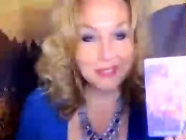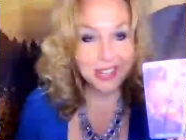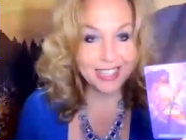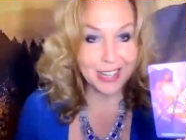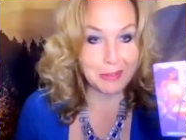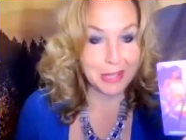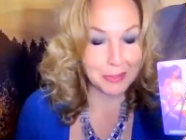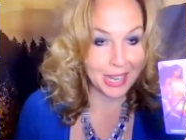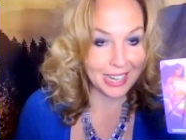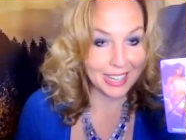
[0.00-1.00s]
I'm ready to talk about the
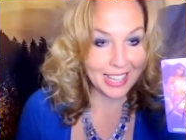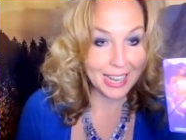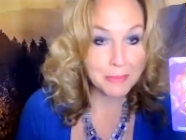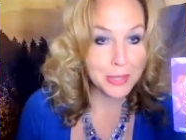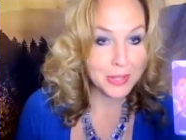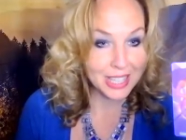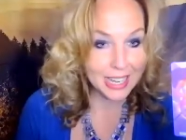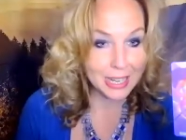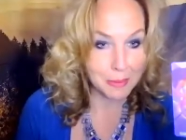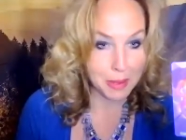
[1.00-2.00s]
wedding again. I'm so
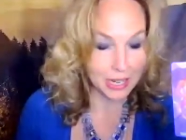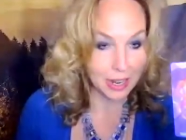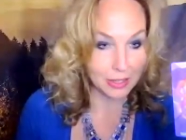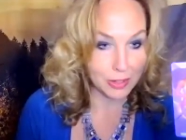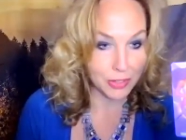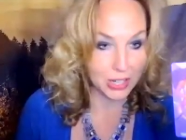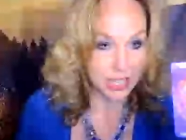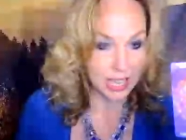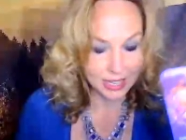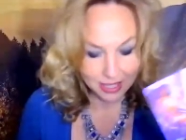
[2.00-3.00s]
excited about it all over
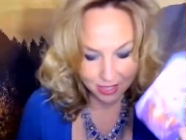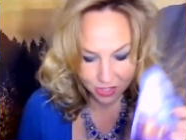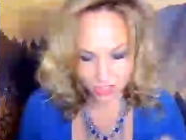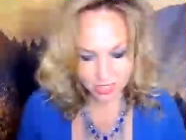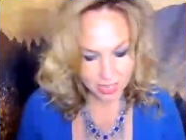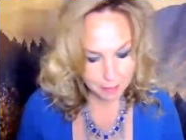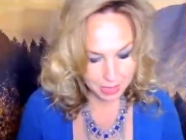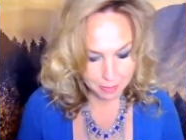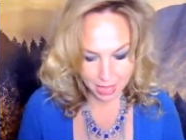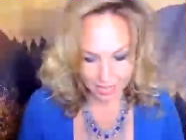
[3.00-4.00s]
again. This is just
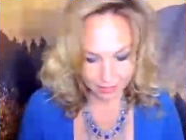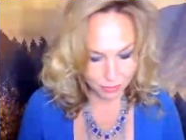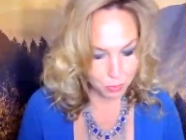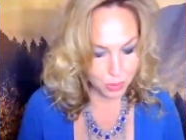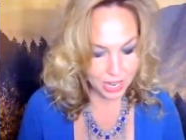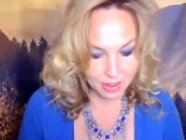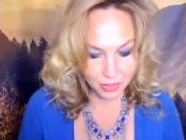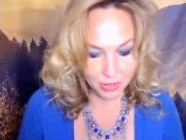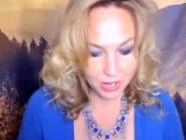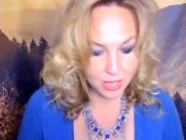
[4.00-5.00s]
stepping back from
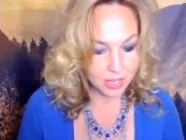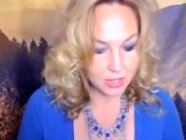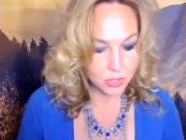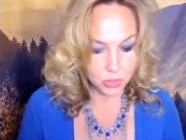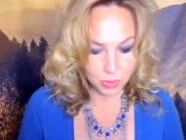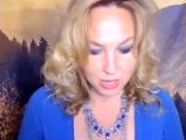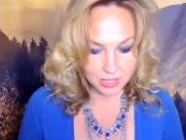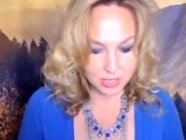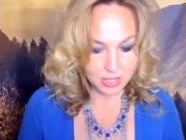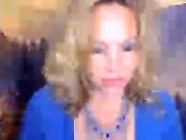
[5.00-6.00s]
whatever
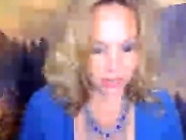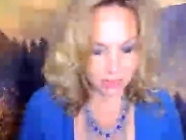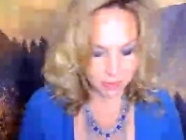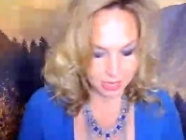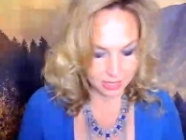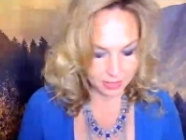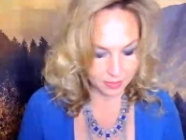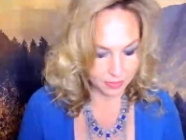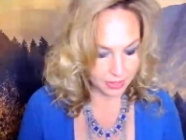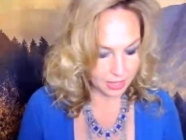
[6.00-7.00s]
stresses there had been,
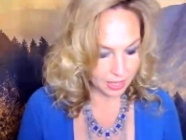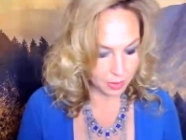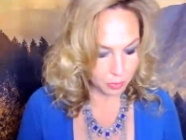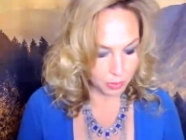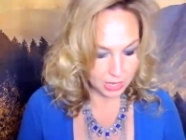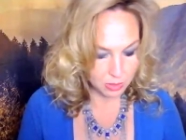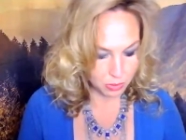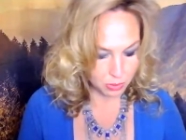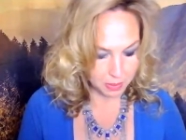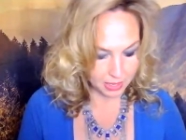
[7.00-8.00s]

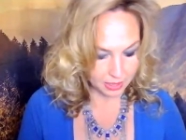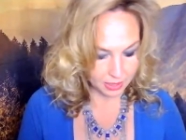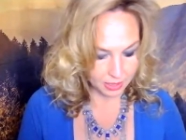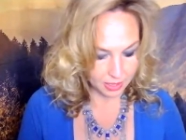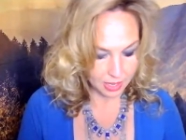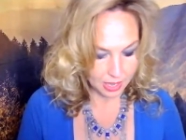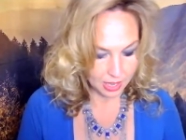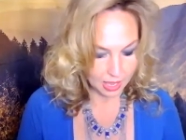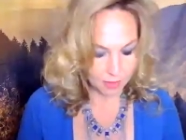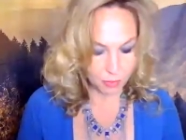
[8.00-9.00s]
regrouping
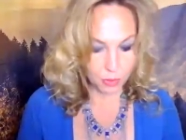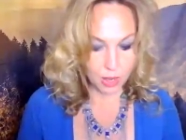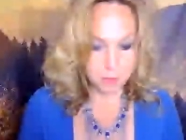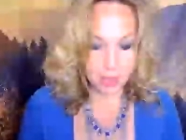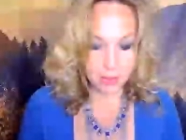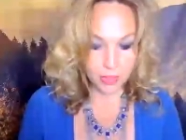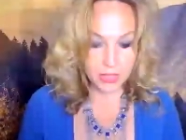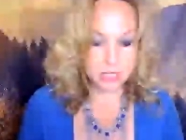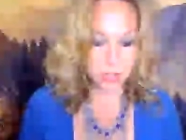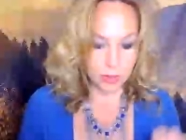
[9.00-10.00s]
for about the
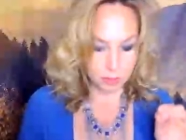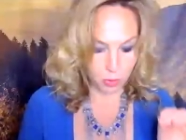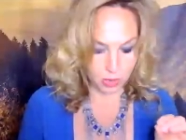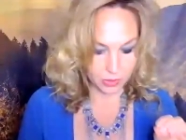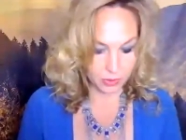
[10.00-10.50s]
things that are important,